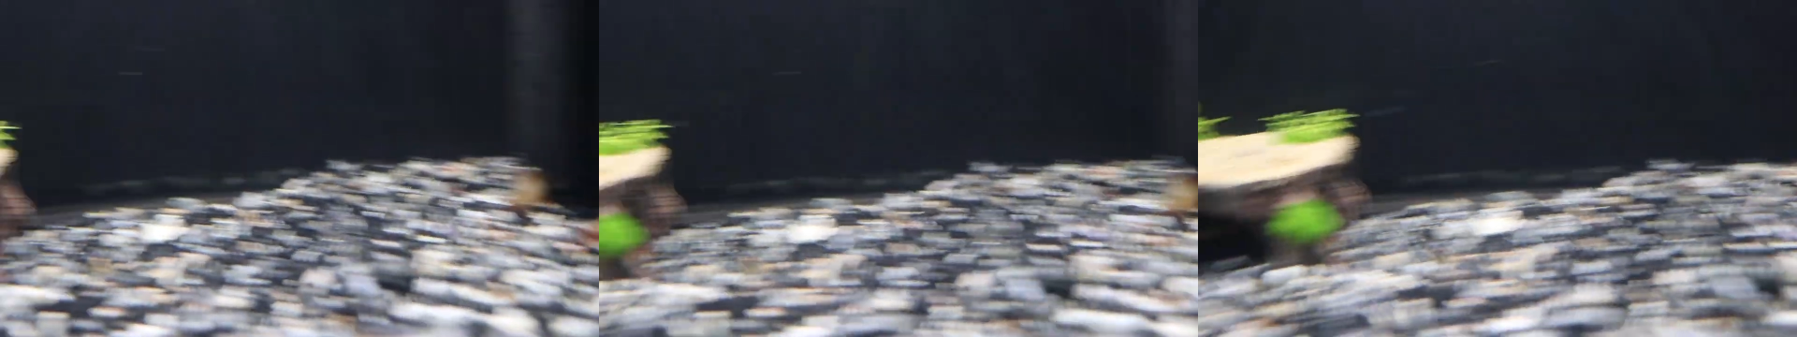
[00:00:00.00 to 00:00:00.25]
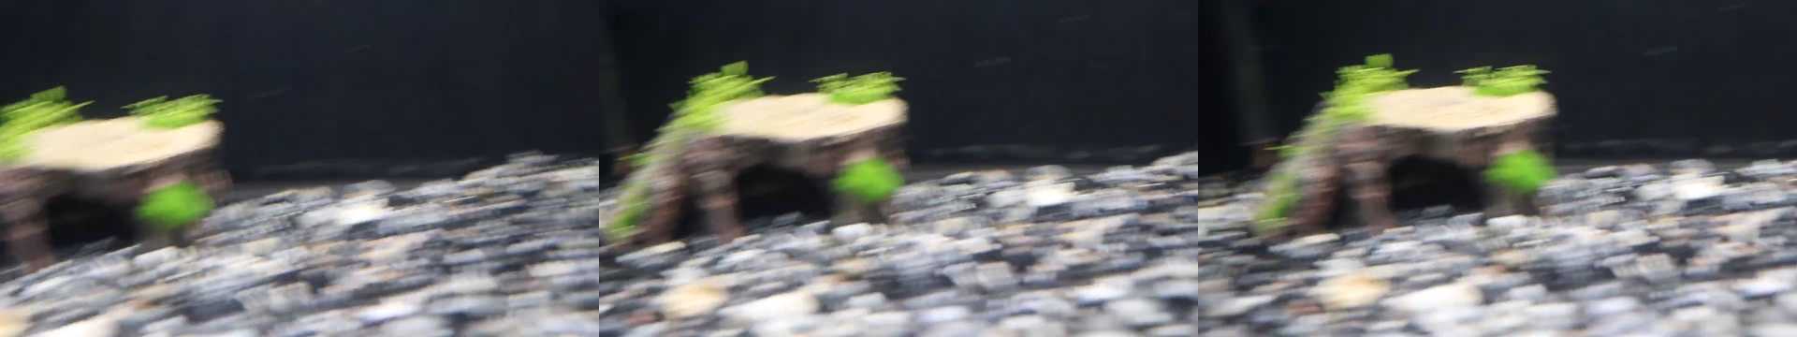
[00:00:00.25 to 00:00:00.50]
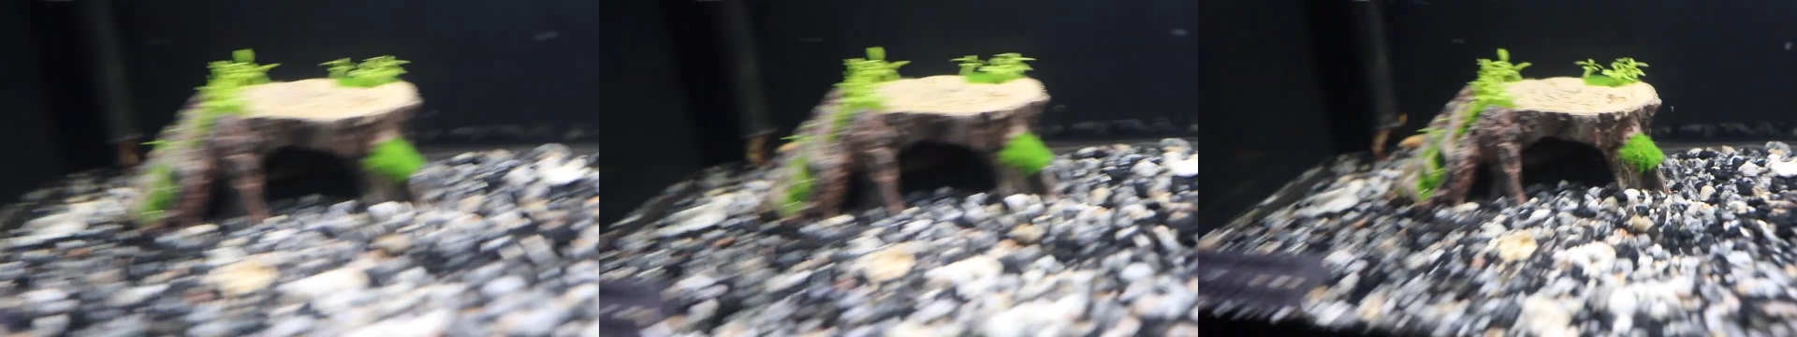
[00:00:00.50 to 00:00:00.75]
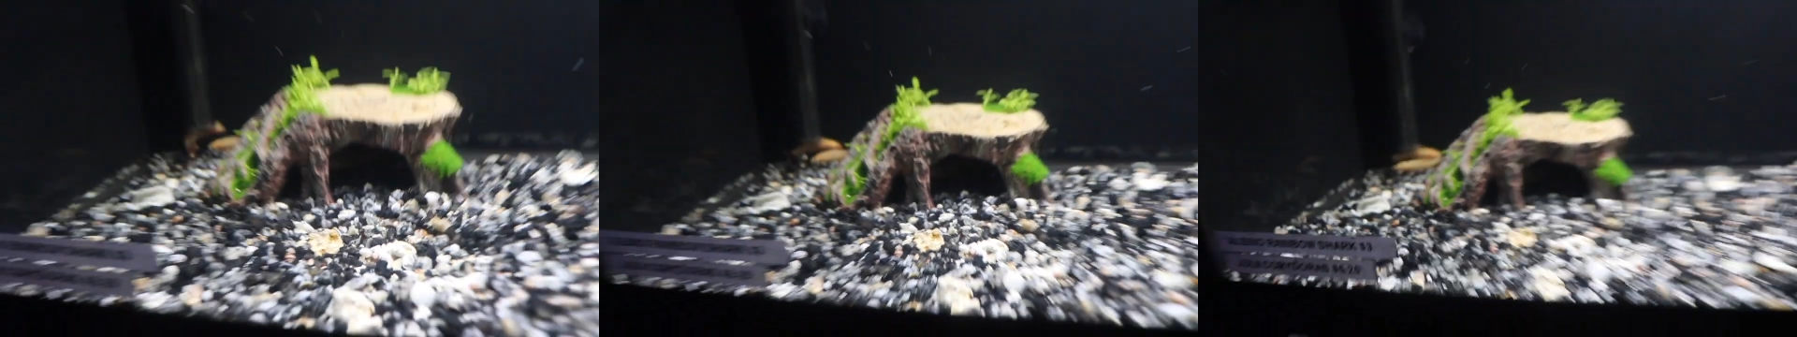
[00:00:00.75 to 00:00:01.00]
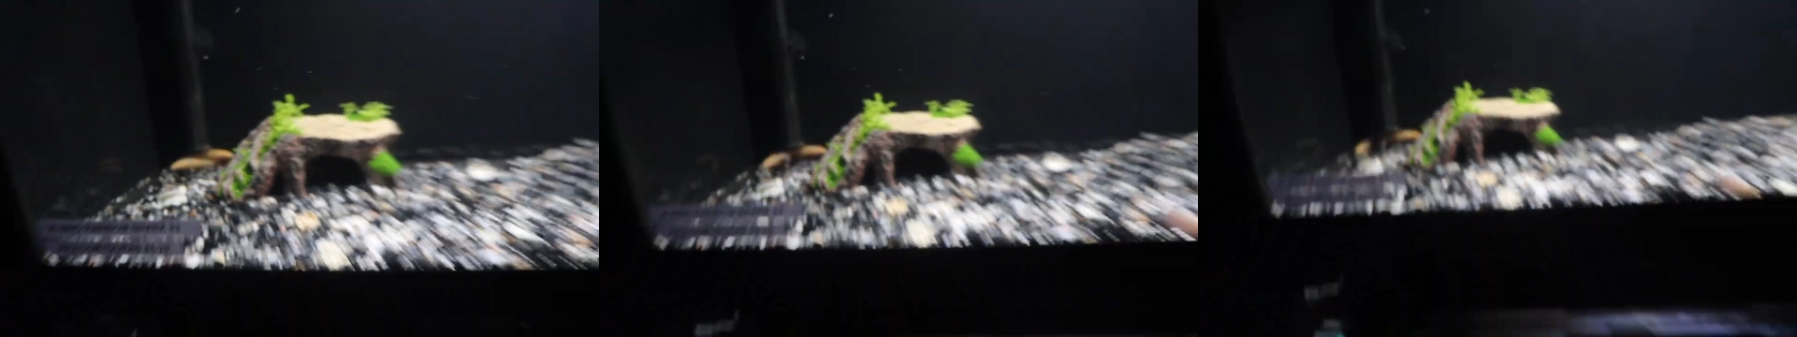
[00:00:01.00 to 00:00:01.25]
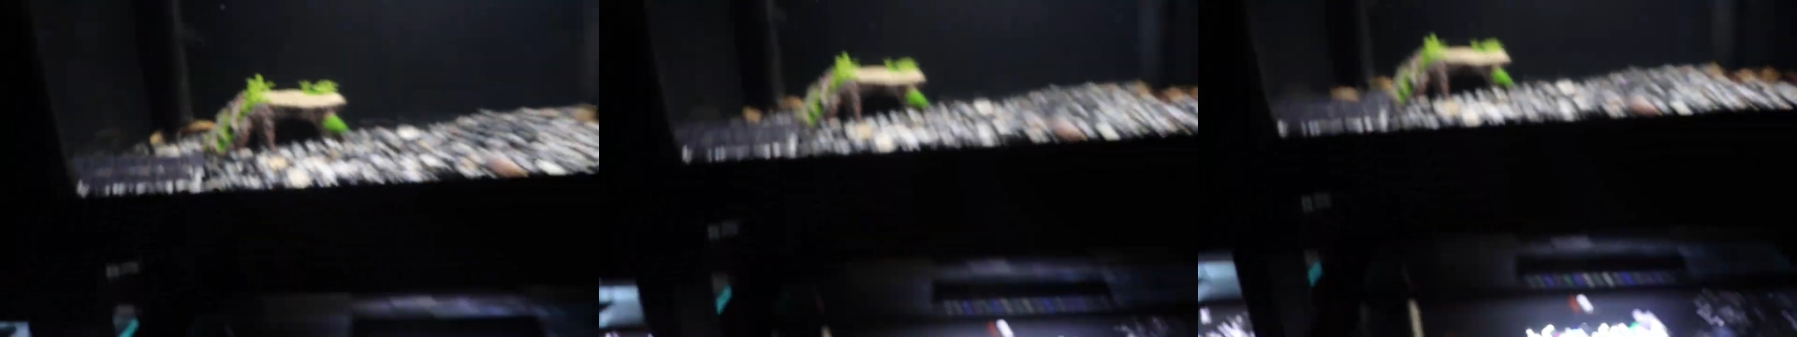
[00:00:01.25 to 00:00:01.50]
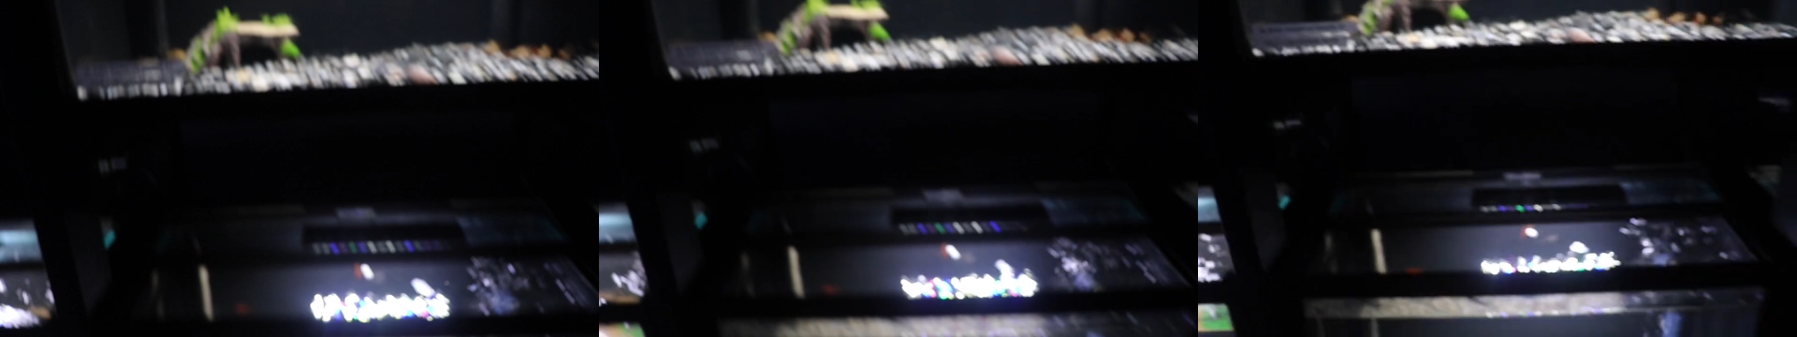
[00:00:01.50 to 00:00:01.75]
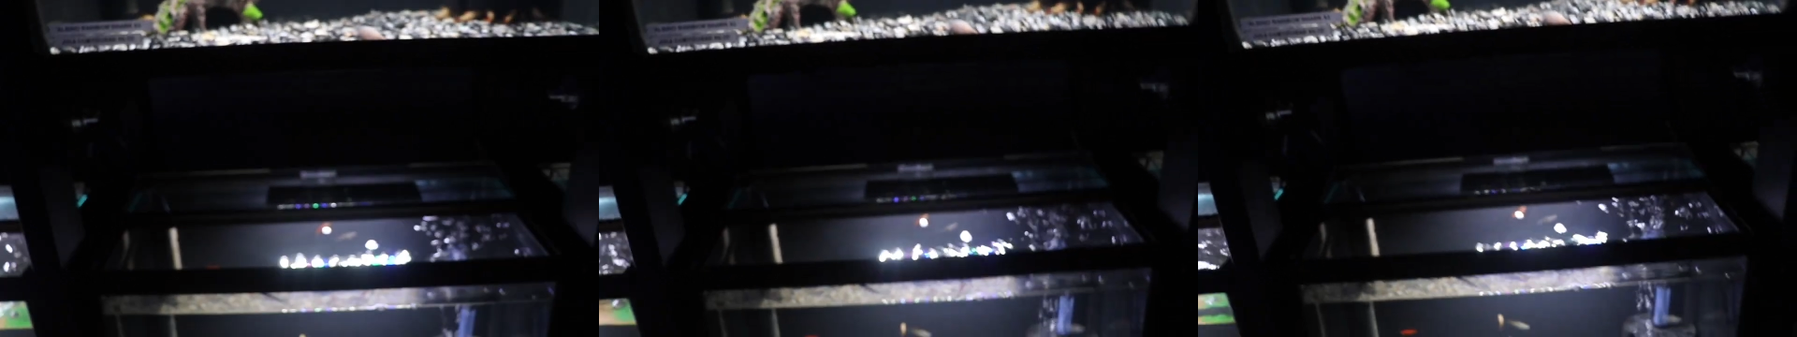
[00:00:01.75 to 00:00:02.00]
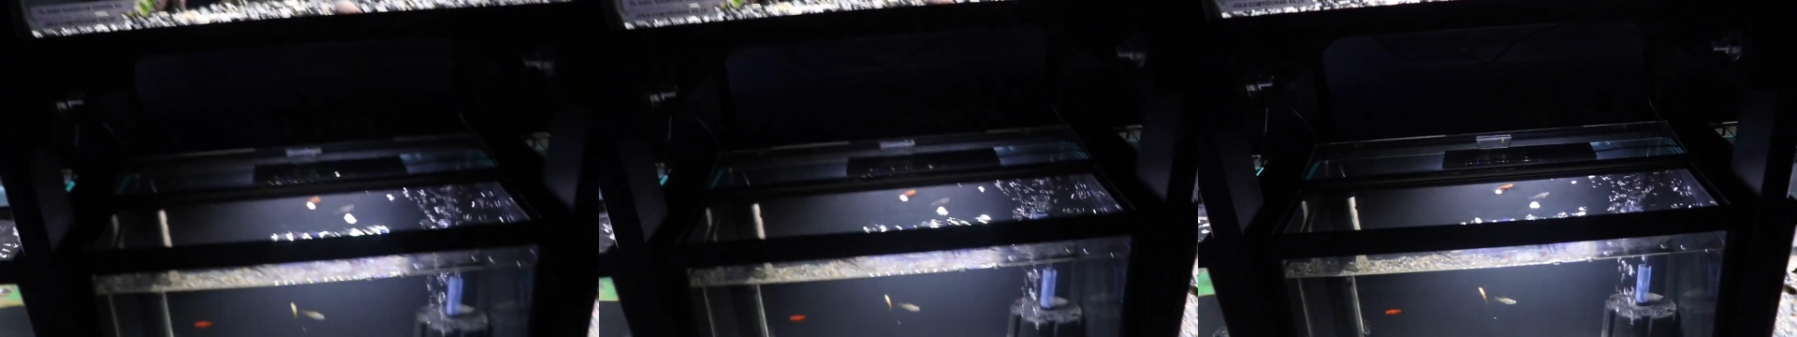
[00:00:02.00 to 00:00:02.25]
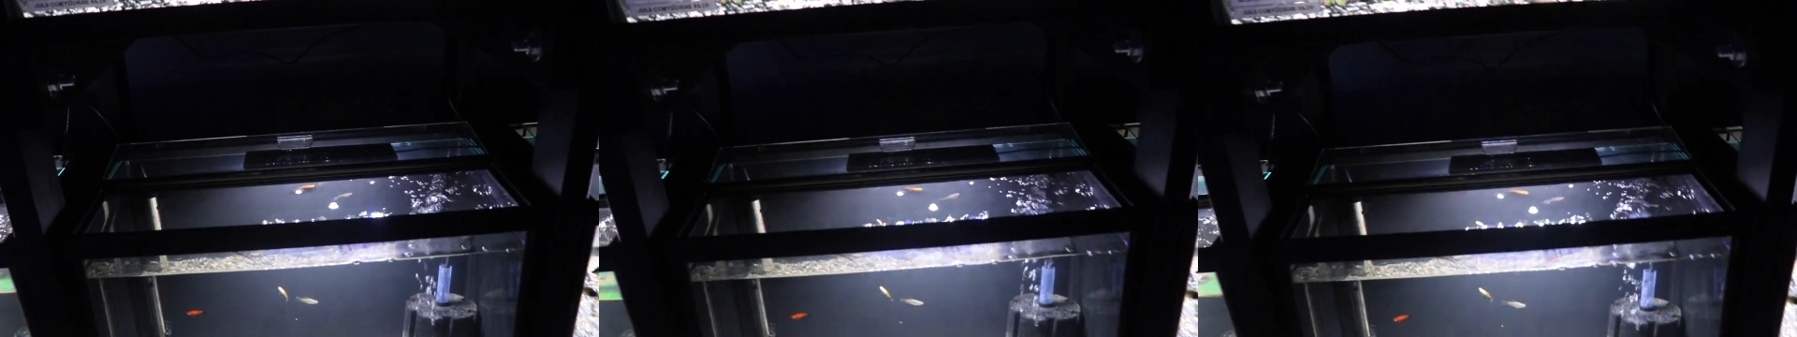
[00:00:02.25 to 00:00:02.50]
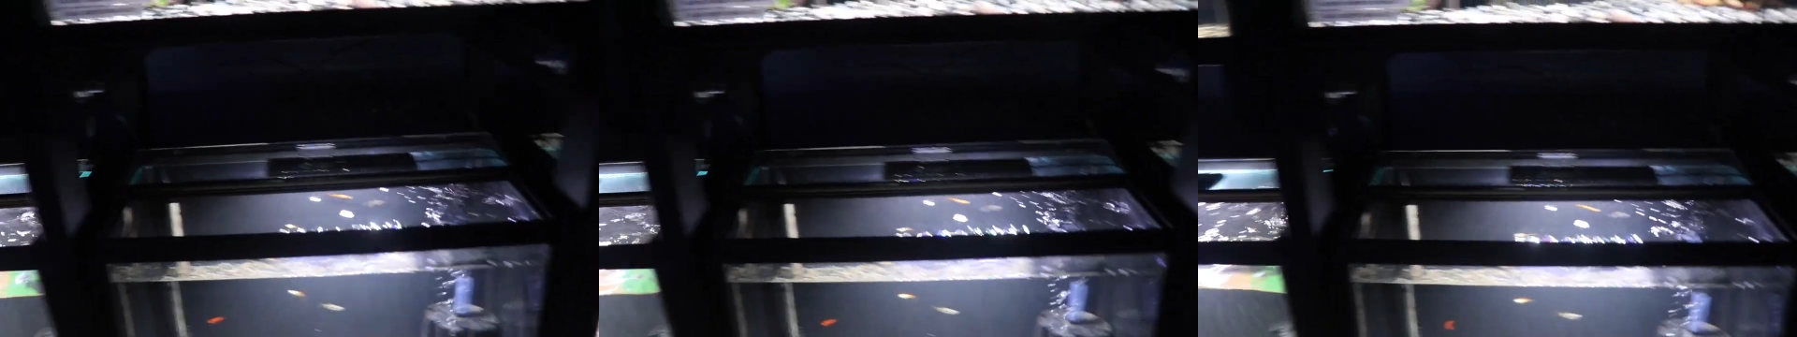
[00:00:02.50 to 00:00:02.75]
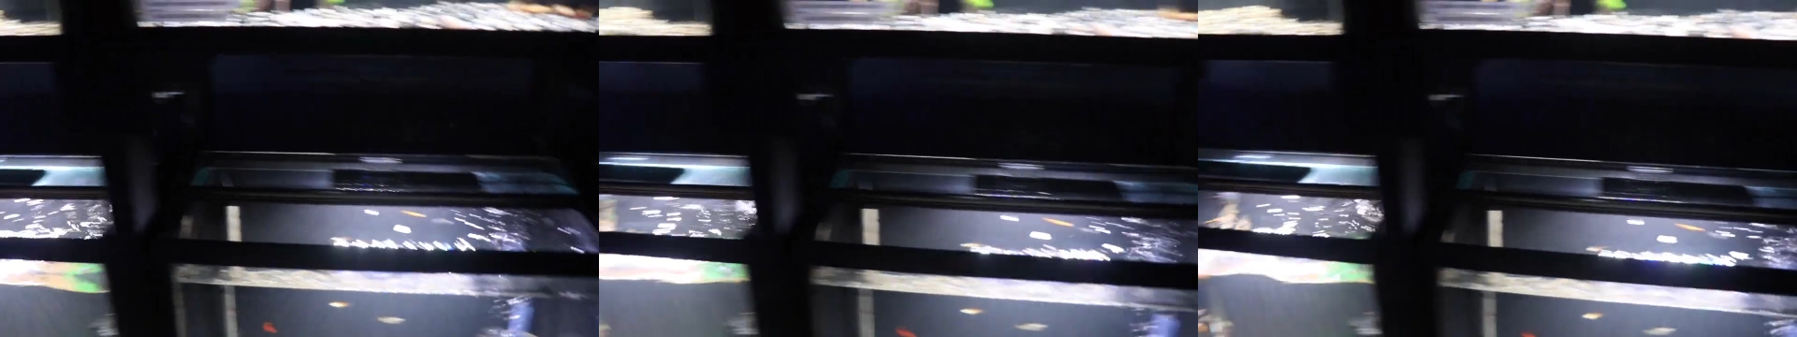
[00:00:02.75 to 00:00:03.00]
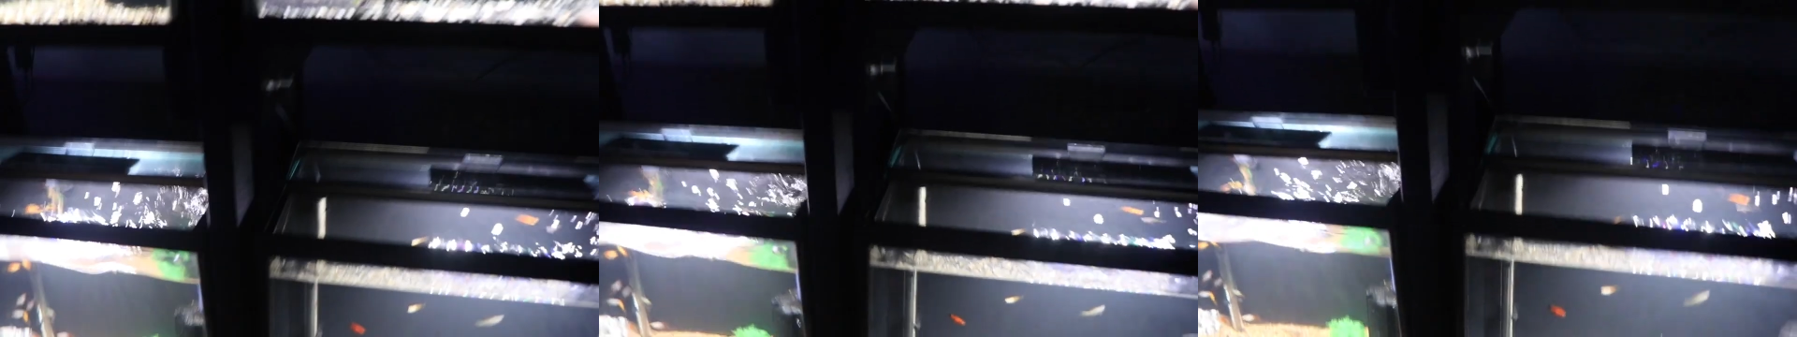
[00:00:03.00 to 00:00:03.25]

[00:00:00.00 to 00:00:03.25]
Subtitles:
(no speaker visible)